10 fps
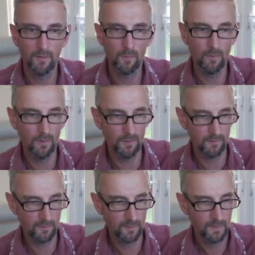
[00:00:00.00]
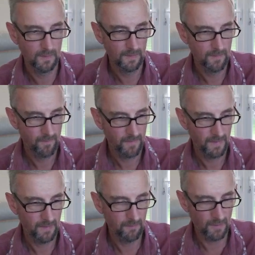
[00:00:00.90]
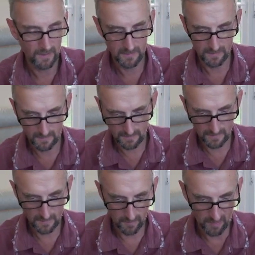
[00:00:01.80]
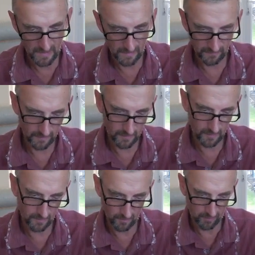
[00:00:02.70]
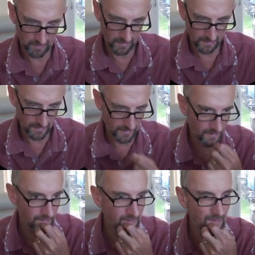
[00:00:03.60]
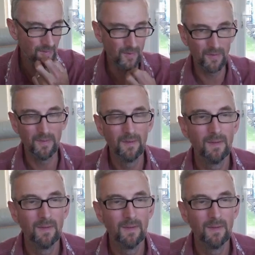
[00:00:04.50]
was in relation to the pillars, I couldn't plug in on